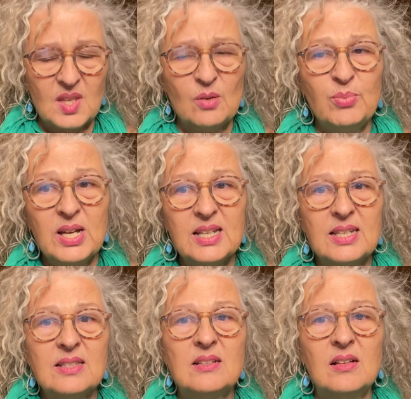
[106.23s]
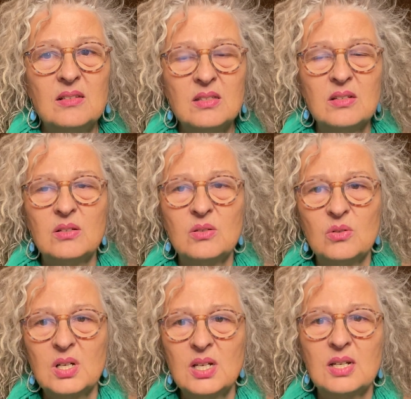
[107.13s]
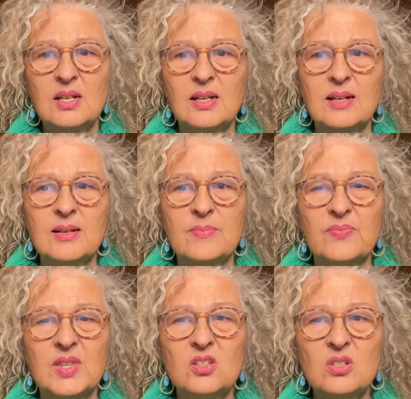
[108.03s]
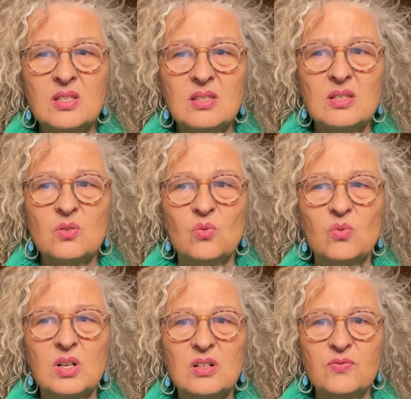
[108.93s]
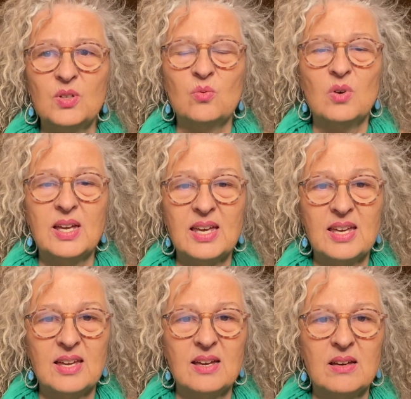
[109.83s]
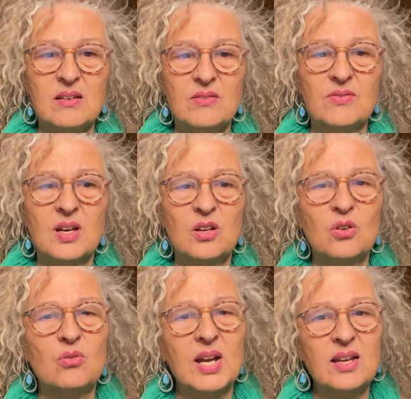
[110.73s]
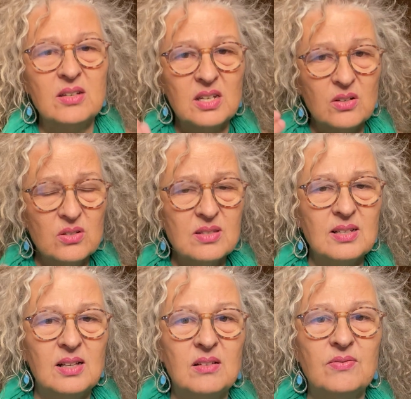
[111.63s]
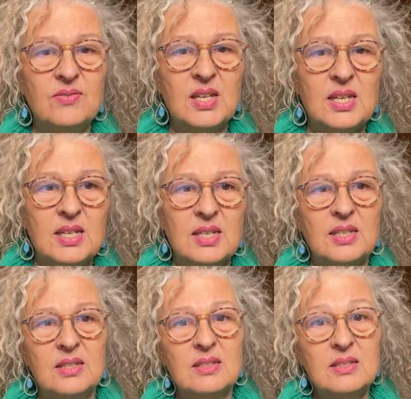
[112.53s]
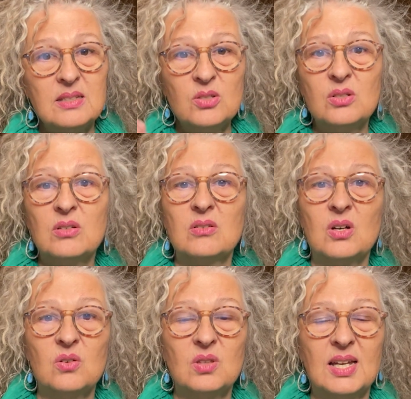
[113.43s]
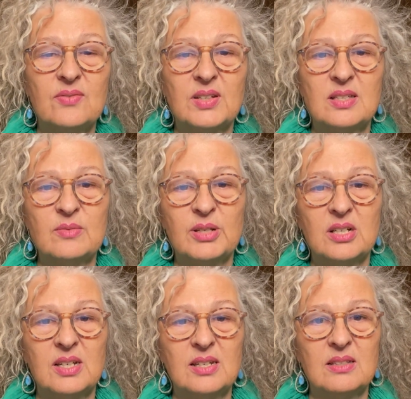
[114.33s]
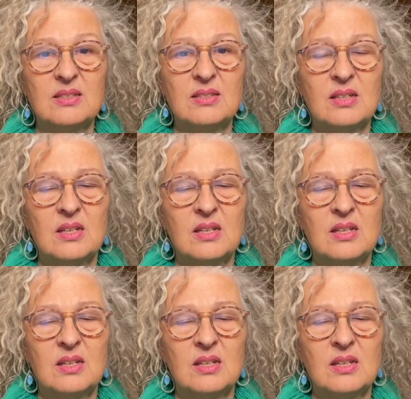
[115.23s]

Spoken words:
But it's also just this wonderful way of grounding yourself into your own life experience.